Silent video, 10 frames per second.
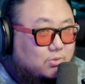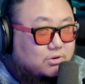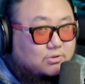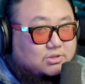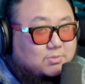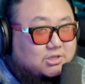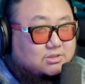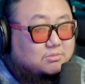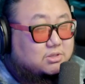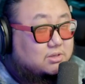Were you expecting
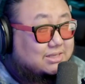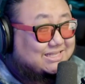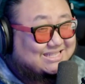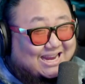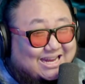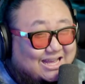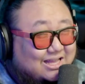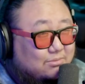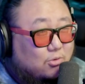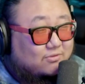something
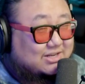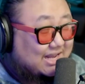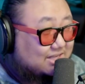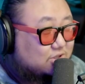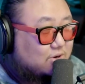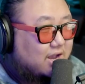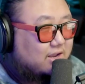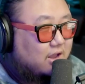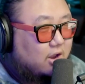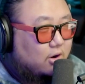exciting, more of a dance track,
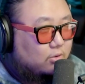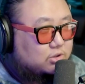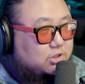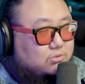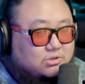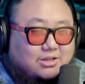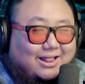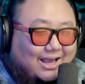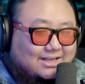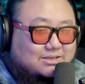or do you
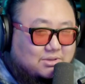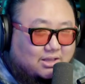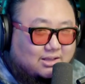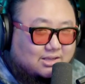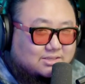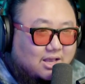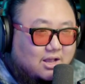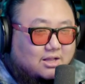like something like this?